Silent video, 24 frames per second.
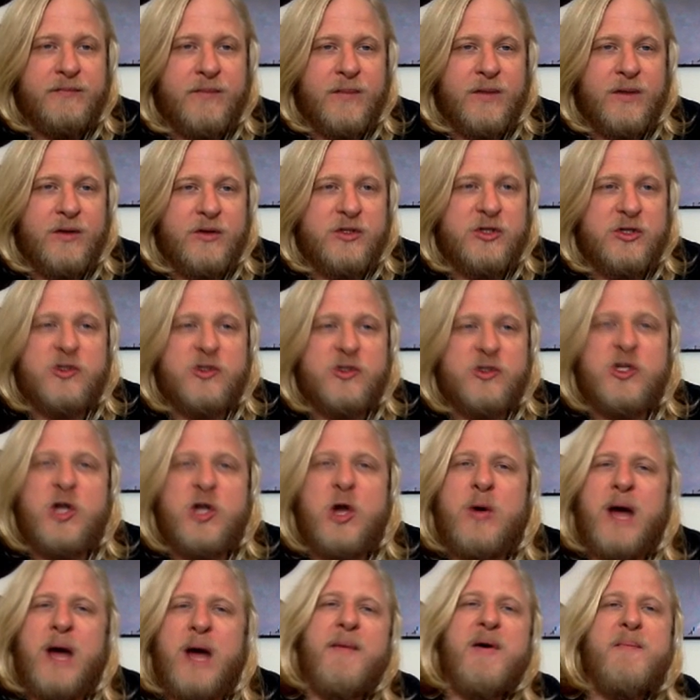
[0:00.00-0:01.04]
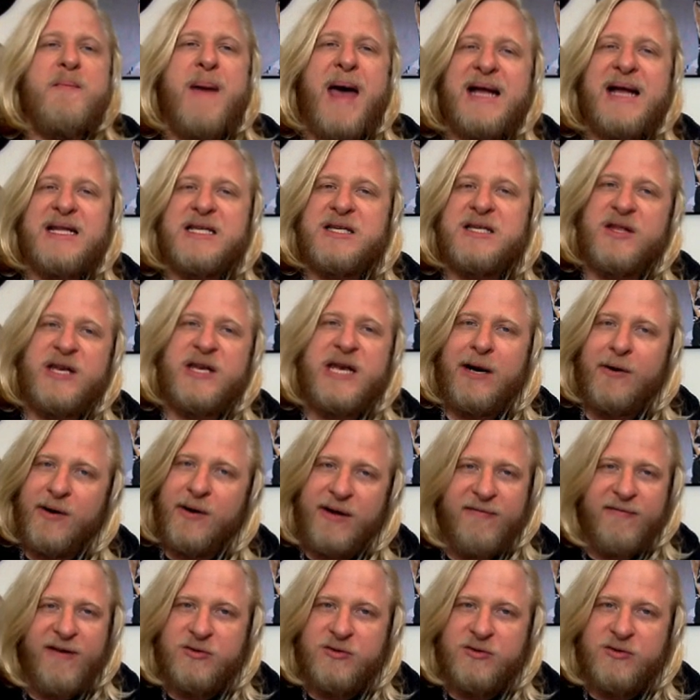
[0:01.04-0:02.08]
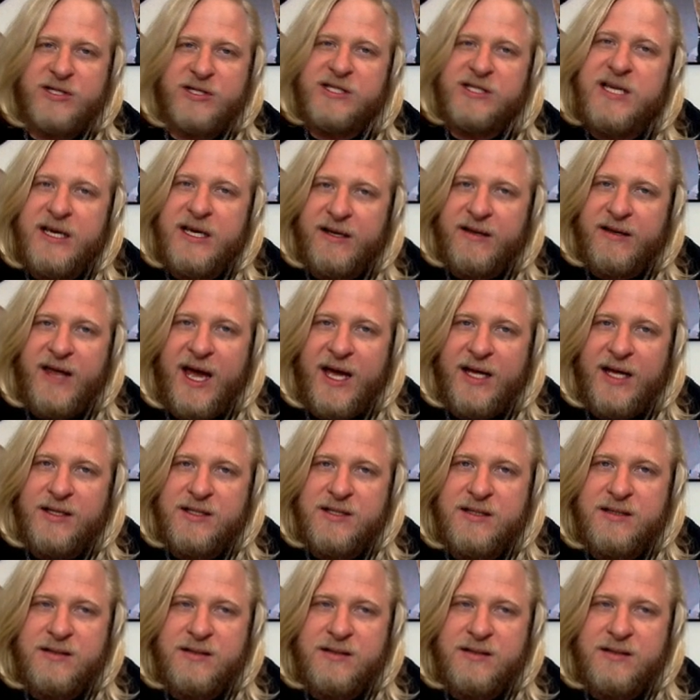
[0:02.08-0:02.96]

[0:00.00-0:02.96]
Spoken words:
There's no coming back to the narrative after seeing that.